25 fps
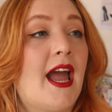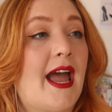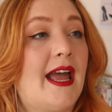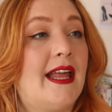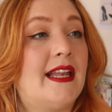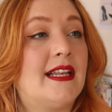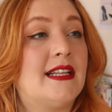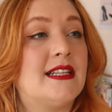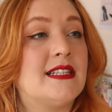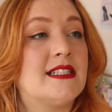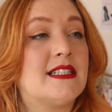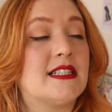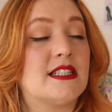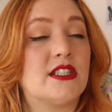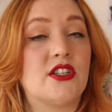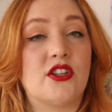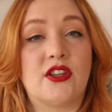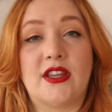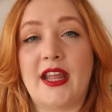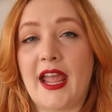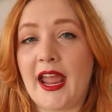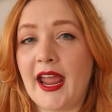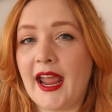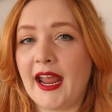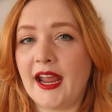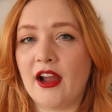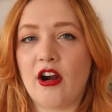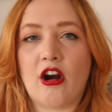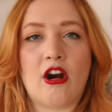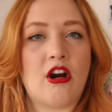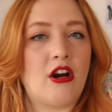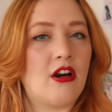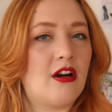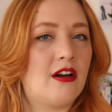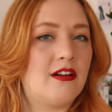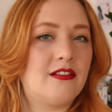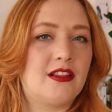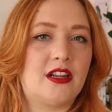And
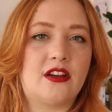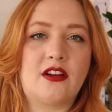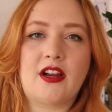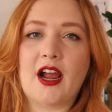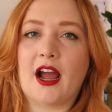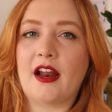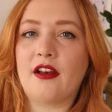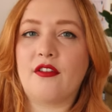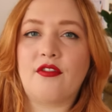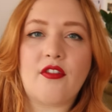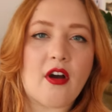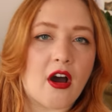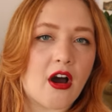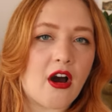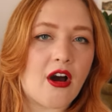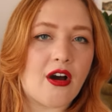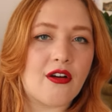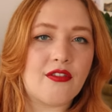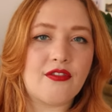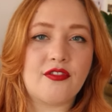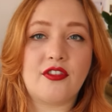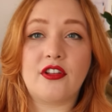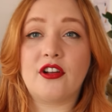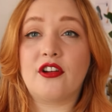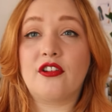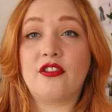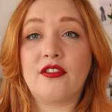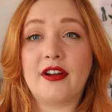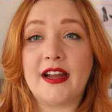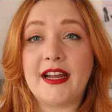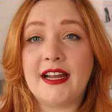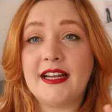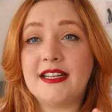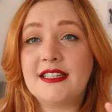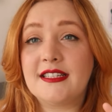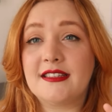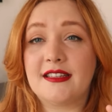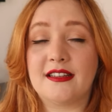they're kind of off the
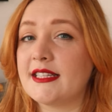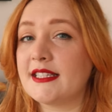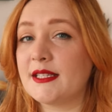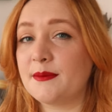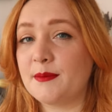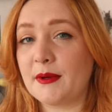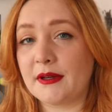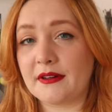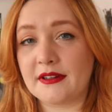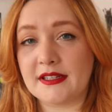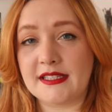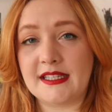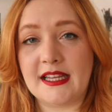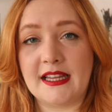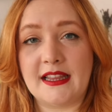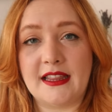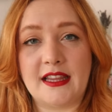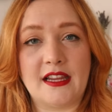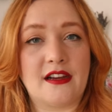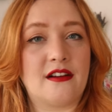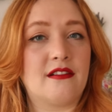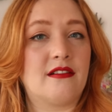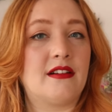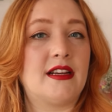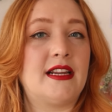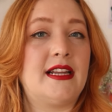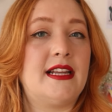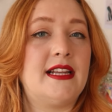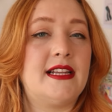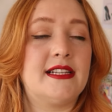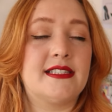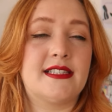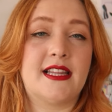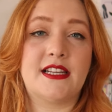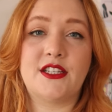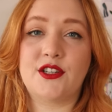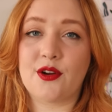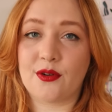grid conspiracy
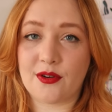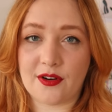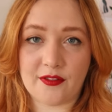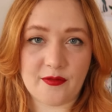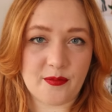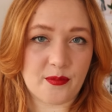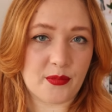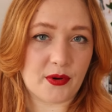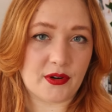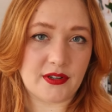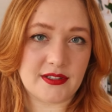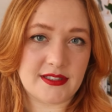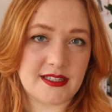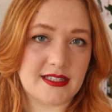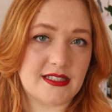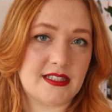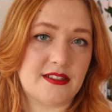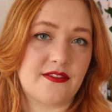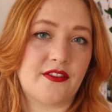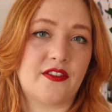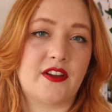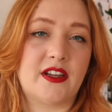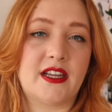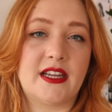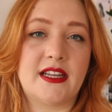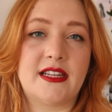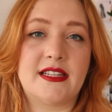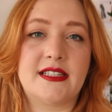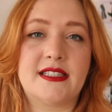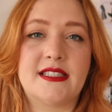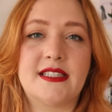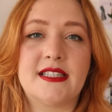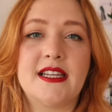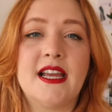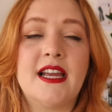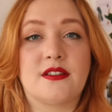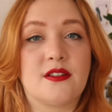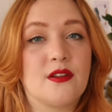theories. They don't have birth
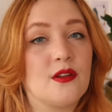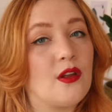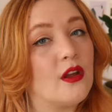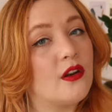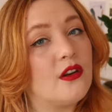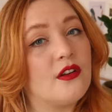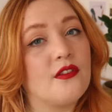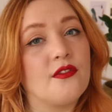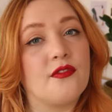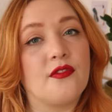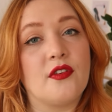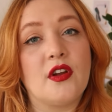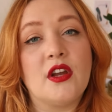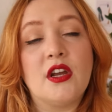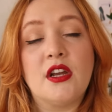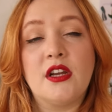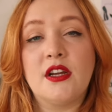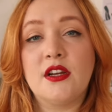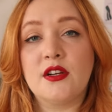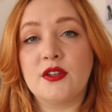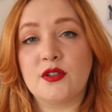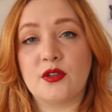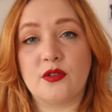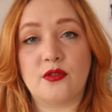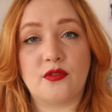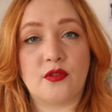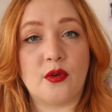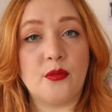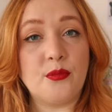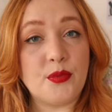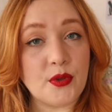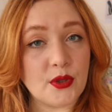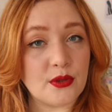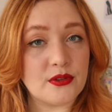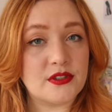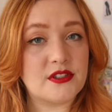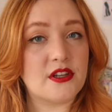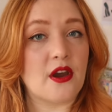certificates. There's a lot of sort of
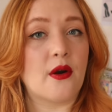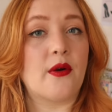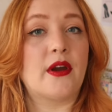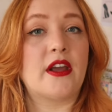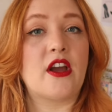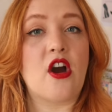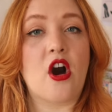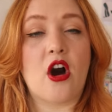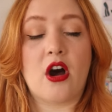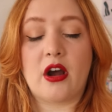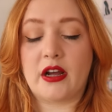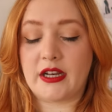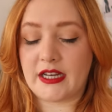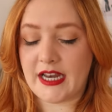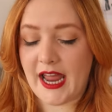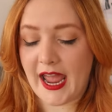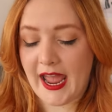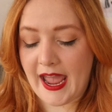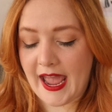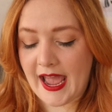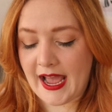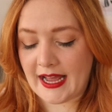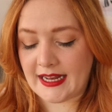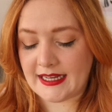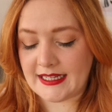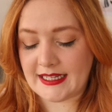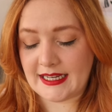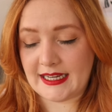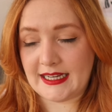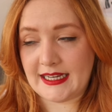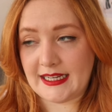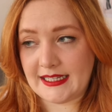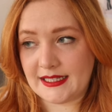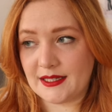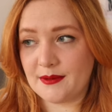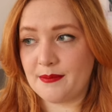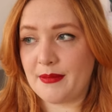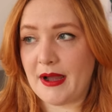abuse going on. And
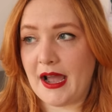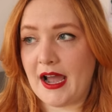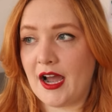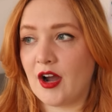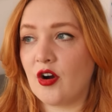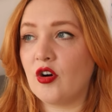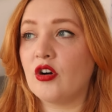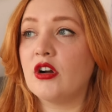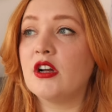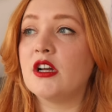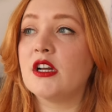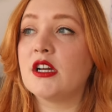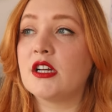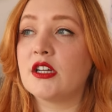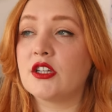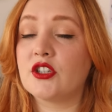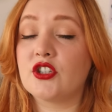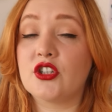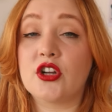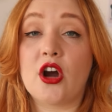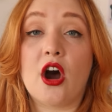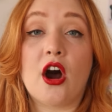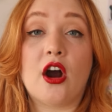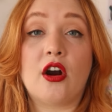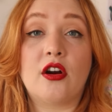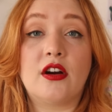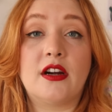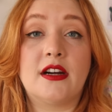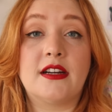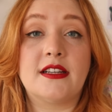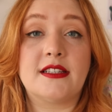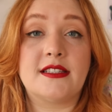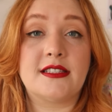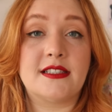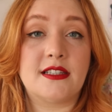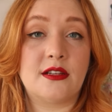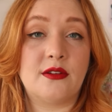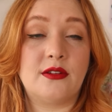it is about
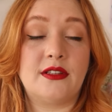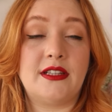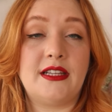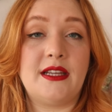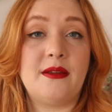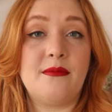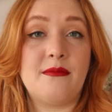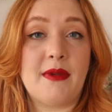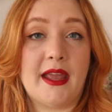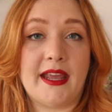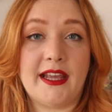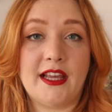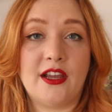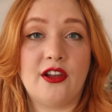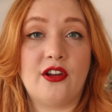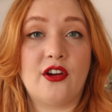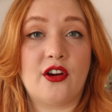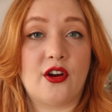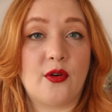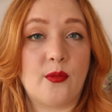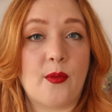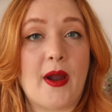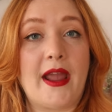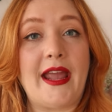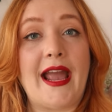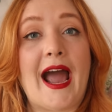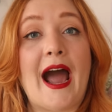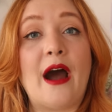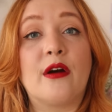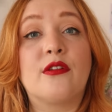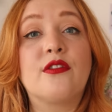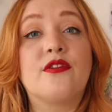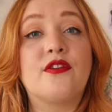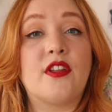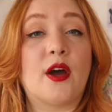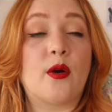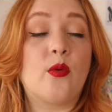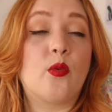Tara slowly making her way
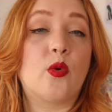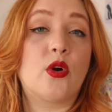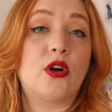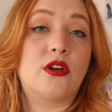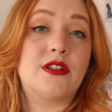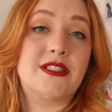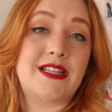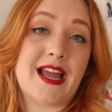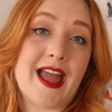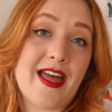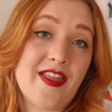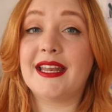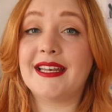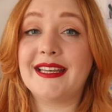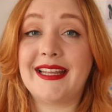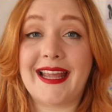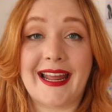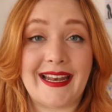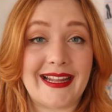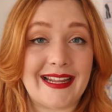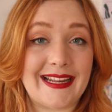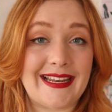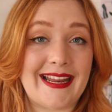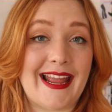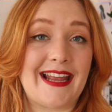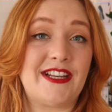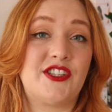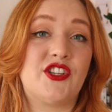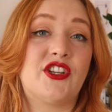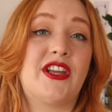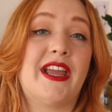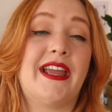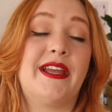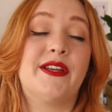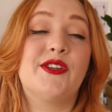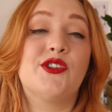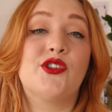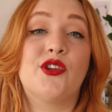out of that world and then getting an
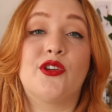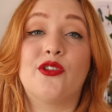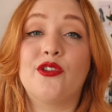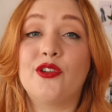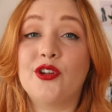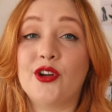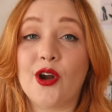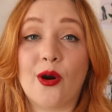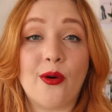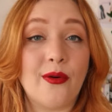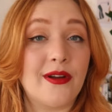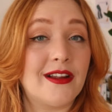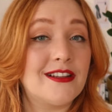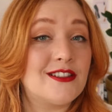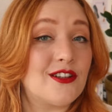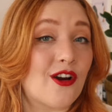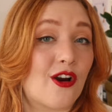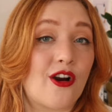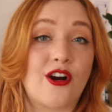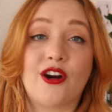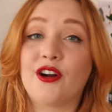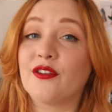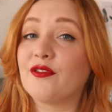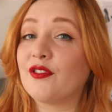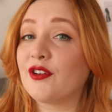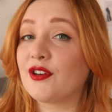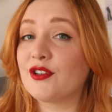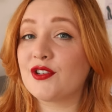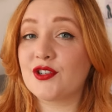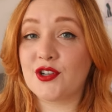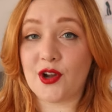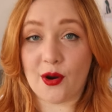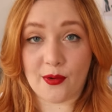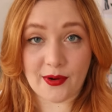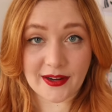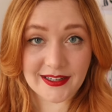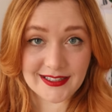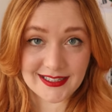education, going to
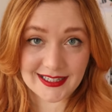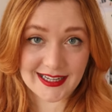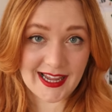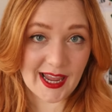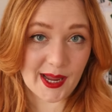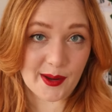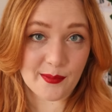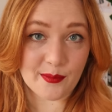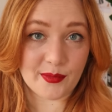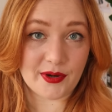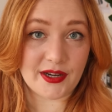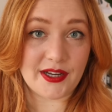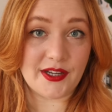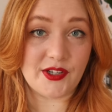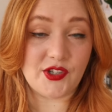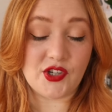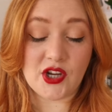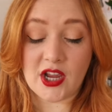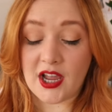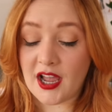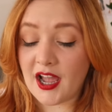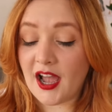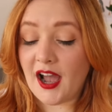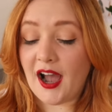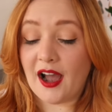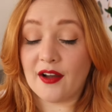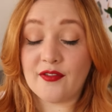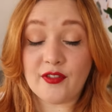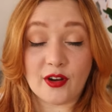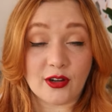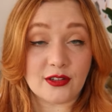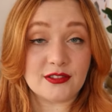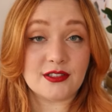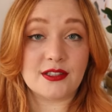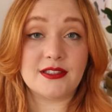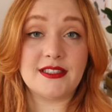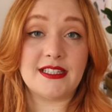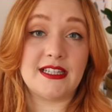Harvard, going to Cambridge. I've
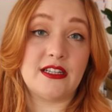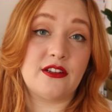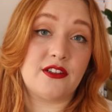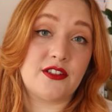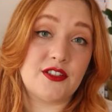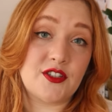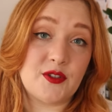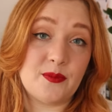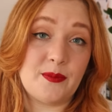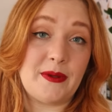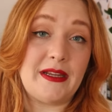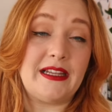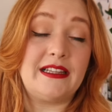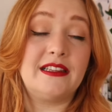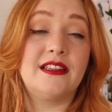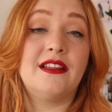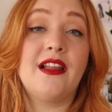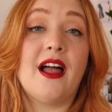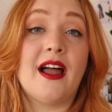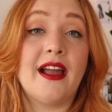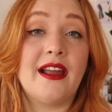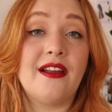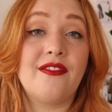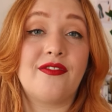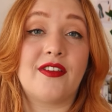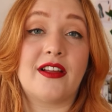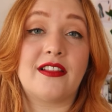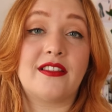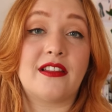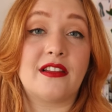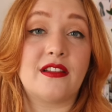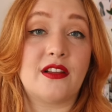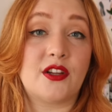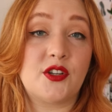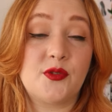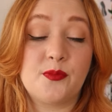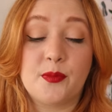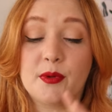also seen her speak live at
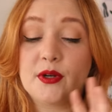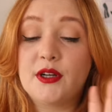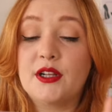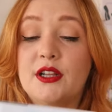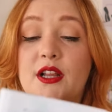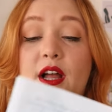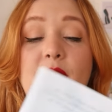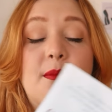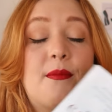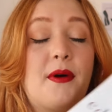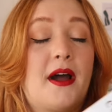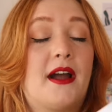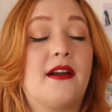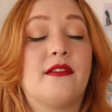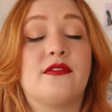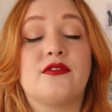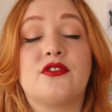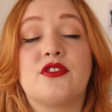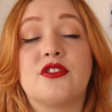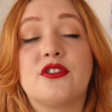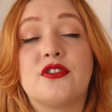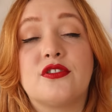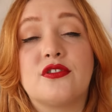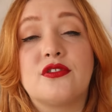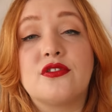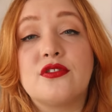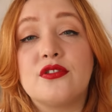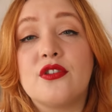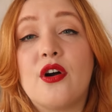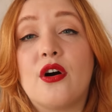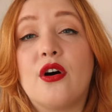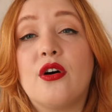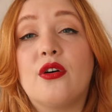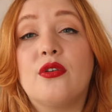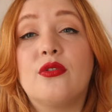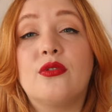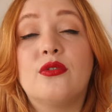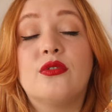the Lush Book Club. I was just
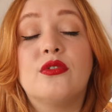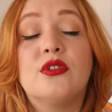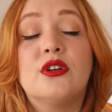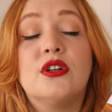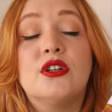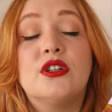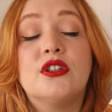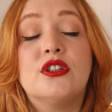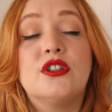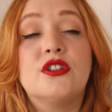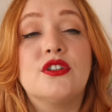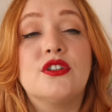so